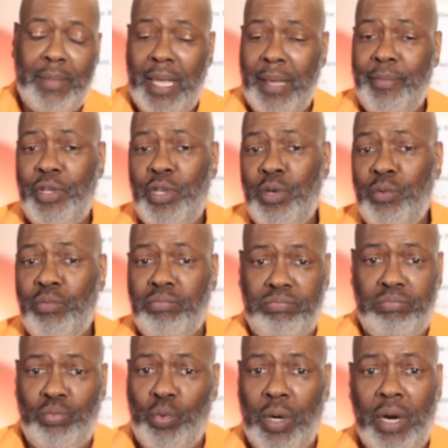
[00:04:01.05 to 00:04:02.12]
Maybe you
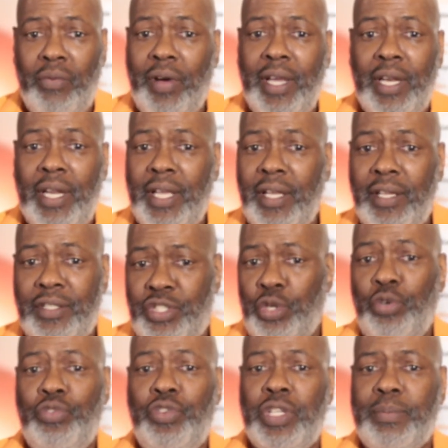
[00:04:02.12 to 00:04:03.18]
want to write a
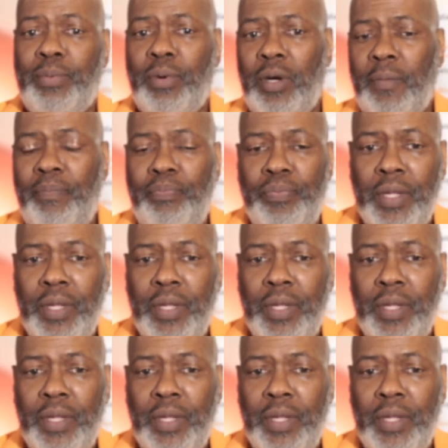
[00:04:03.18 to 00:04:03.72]
children's book.